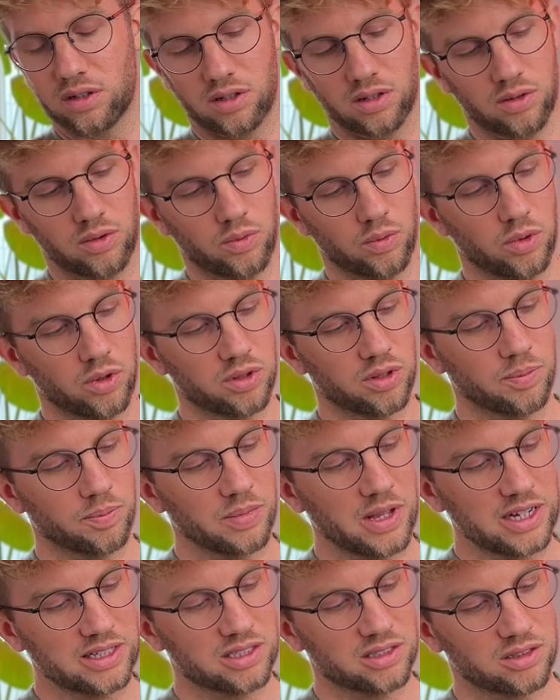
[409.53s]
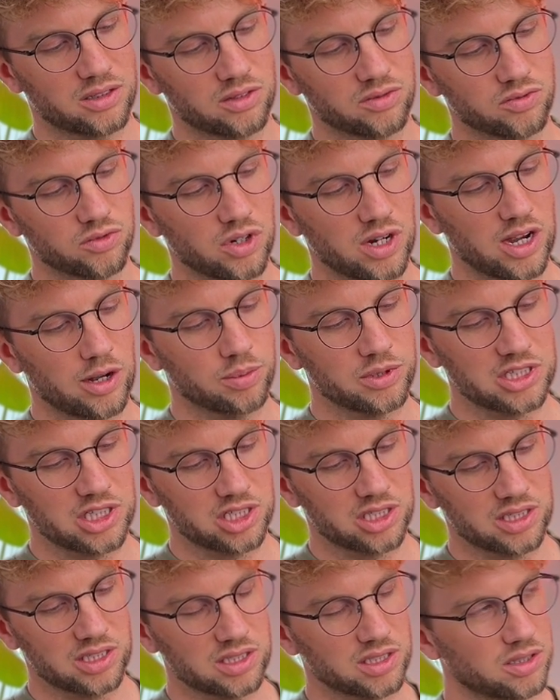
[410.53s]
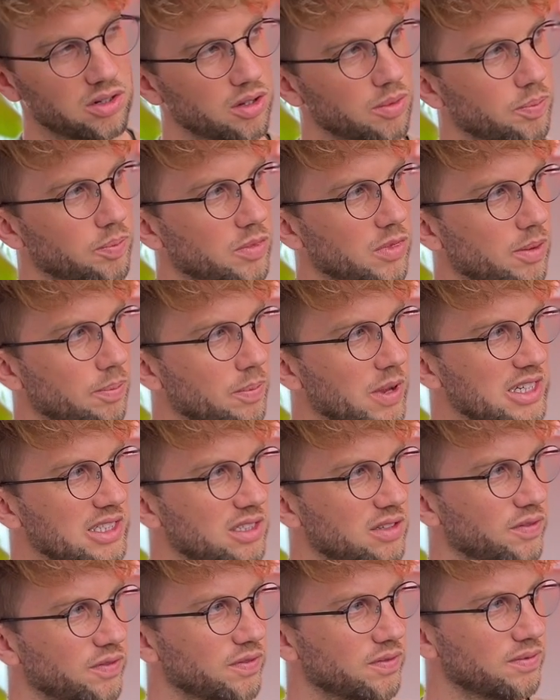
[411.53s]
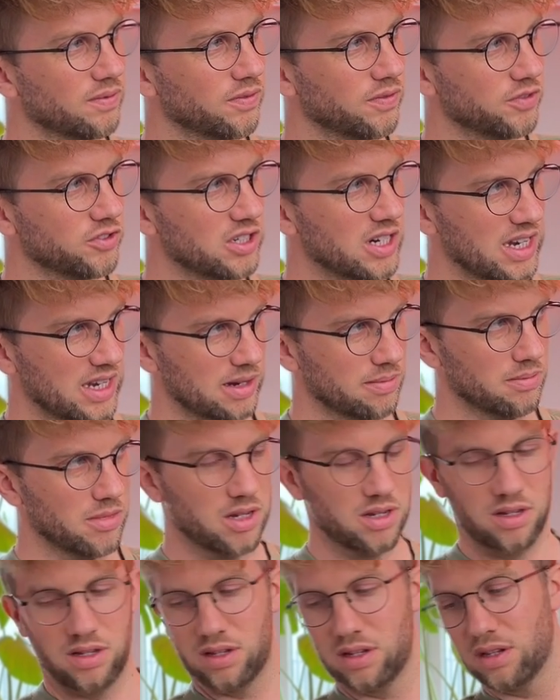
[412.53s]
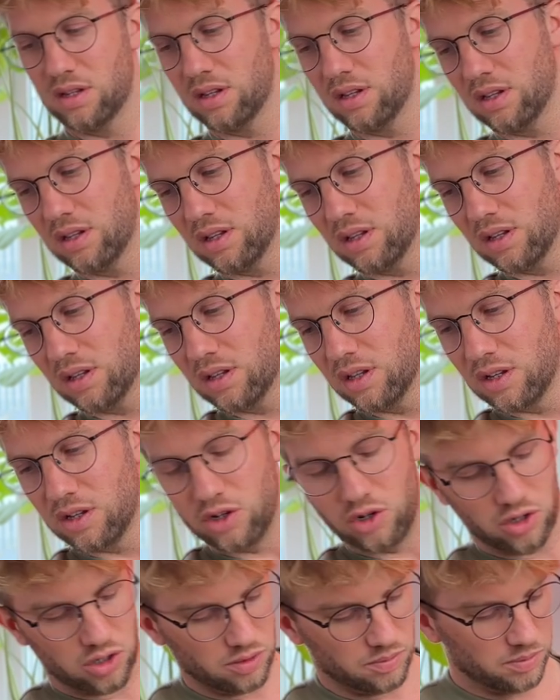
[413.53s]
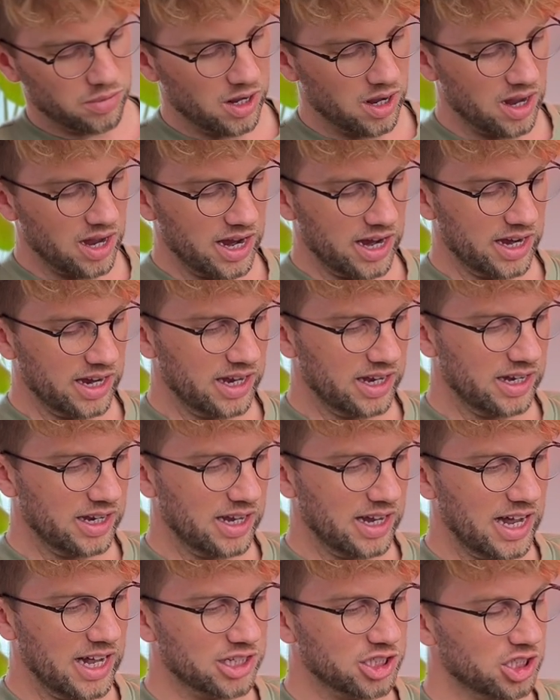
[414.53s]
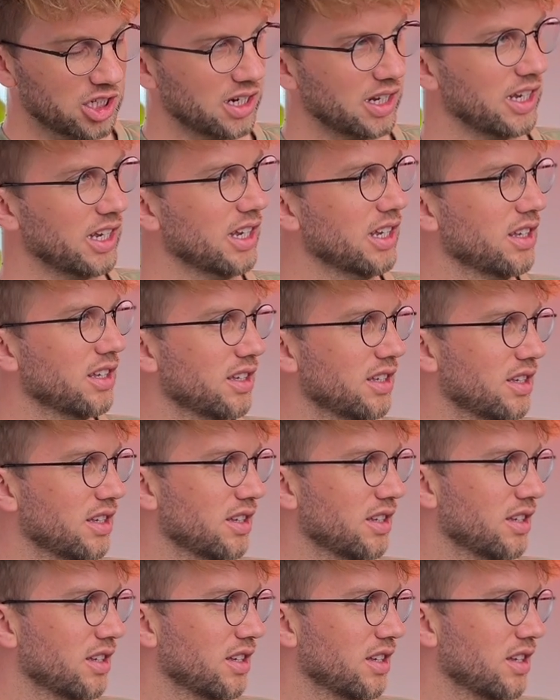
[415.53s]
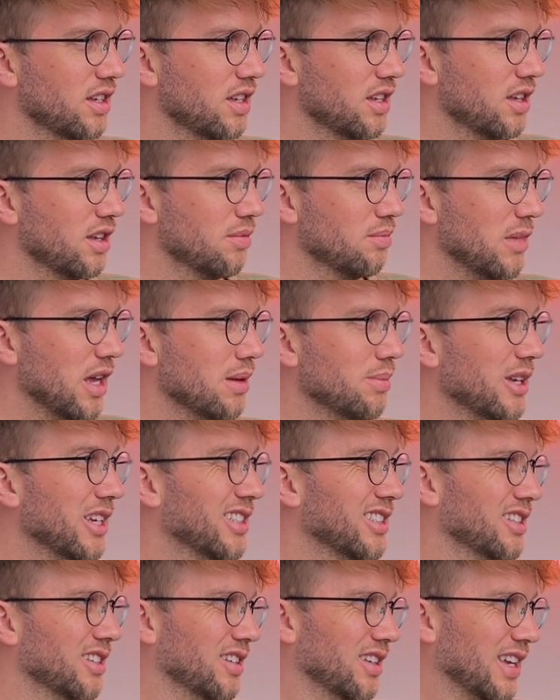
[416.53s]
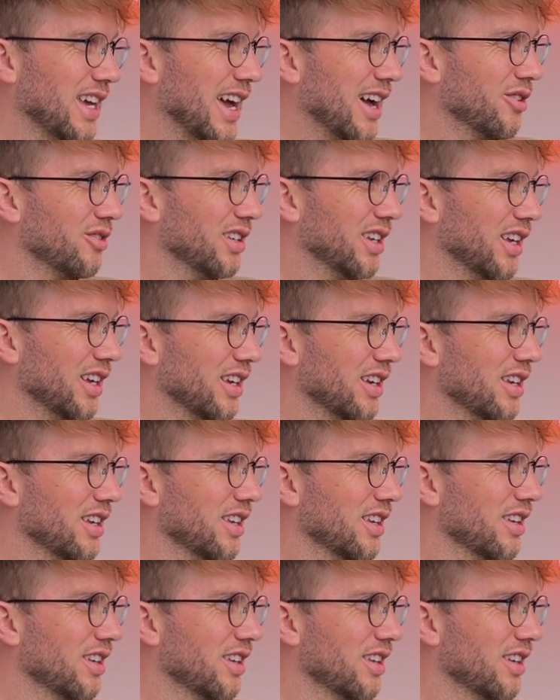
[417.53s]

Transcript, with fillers: what the best Royale position is. So the, the best frame you can buy actually maybe isn't the Kaltik